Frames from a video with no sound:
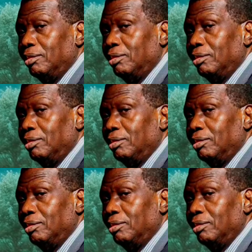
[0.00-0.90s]

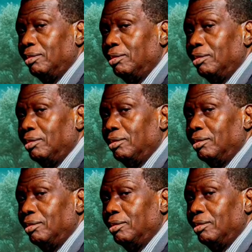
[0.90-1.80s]

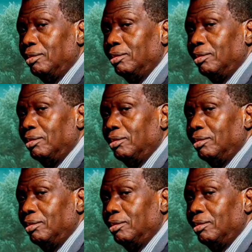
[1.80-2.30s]
Nothing is said.